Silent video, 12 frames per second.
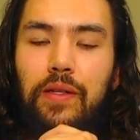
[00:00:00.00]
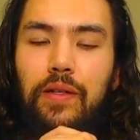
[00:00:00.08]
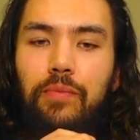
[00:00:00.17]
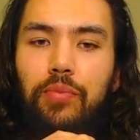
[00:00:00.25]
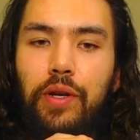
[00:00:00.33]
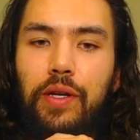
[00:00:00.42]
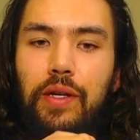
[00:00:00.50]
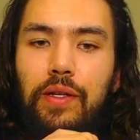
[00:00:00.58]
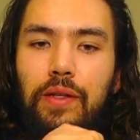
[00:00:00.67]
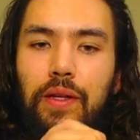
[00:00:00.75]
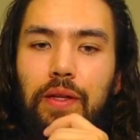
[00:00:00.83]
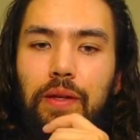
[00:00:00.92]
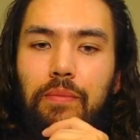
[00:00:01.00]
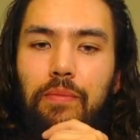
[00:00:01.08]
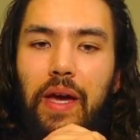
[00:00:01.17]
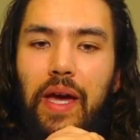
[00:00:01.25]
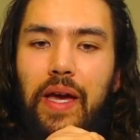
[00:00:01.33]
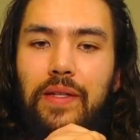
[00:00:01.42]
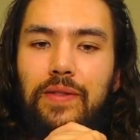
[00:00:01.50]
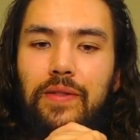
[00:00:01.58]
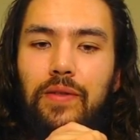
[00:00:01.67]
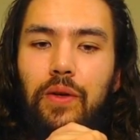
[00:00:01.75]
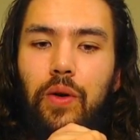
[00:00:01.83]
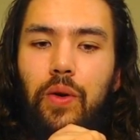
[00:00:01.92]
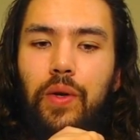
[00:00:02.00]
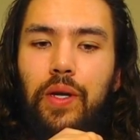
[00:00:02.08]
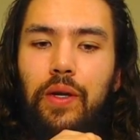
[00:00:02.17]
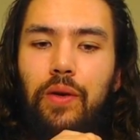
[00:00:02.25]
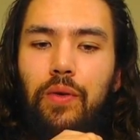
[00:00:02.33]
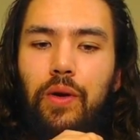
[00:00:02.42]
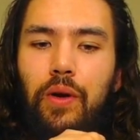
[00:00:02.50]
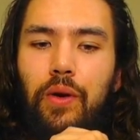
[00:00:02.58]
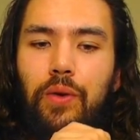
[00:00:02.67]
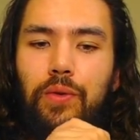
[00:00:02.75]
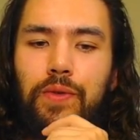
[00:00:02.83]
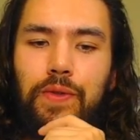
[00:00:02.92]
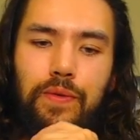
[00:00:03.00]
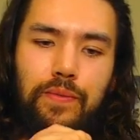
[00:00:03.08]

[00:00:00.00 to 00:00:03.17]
of bringing the masked heroes.